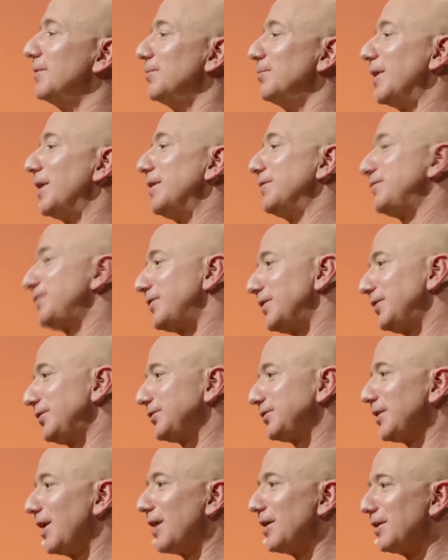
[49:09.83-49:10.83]
when I
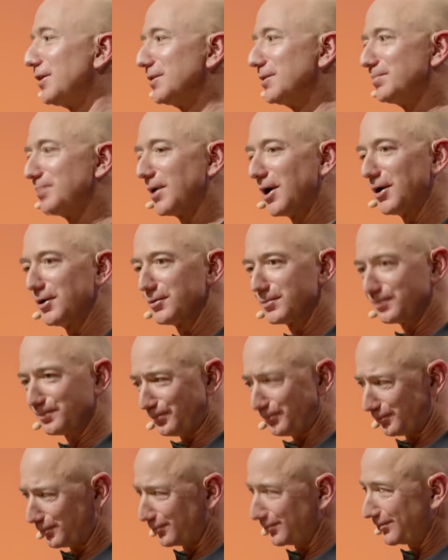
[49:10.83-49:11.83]
first got on the boat,
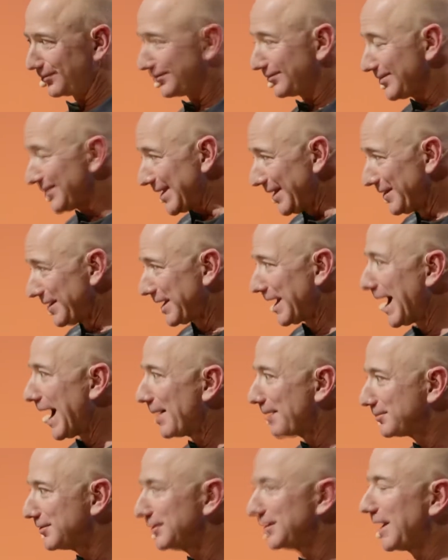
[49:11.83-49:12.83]
the
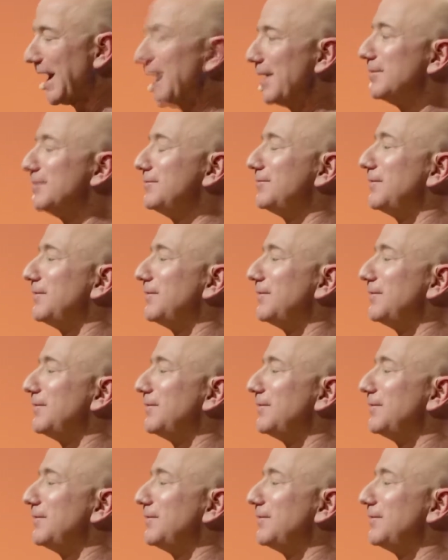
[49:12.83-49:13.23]
captain came and